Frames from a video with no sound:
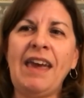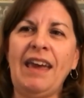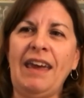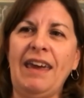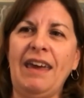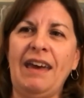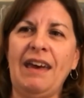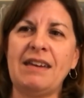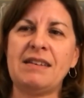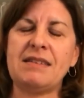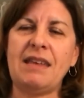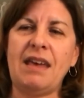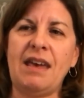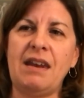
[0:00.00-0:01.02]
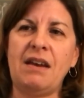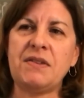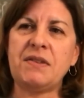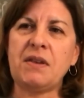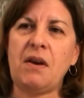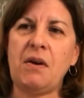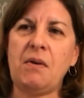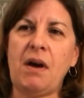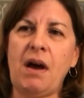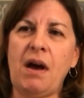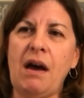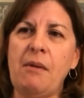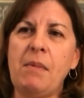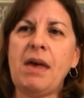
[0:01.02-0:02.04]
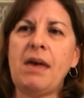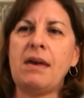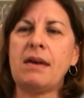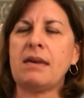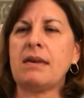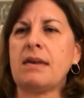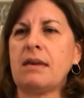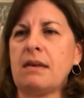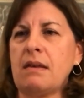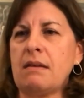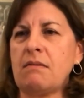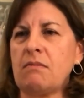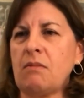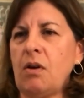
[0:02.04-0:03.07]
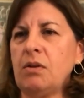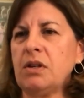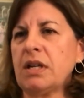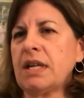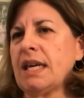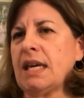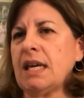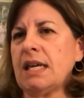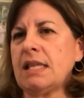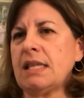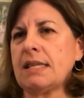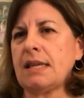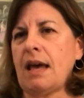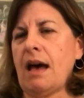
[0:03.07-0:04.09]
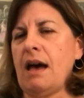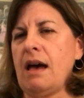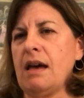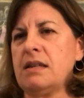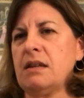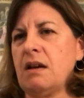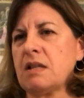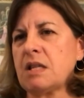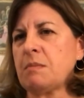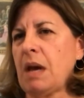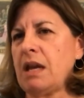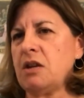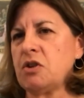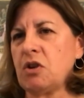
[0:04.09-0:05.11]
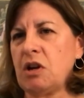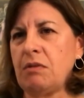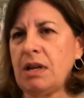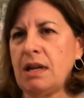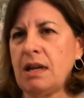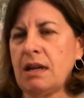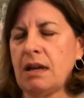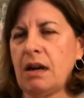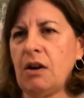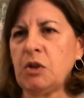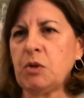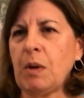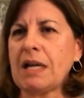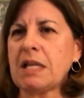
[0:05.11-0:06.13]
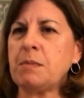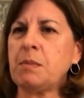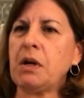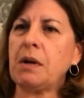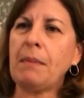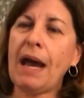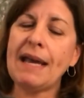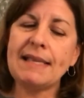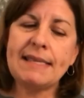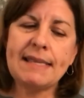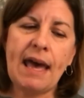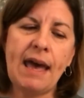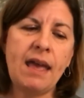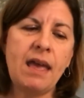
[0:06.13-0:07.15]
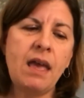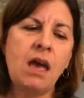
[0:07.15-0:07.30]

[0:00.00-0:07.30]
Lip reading: And then also older kids, adults might enjoy reading Carol Dweck's book Mindset,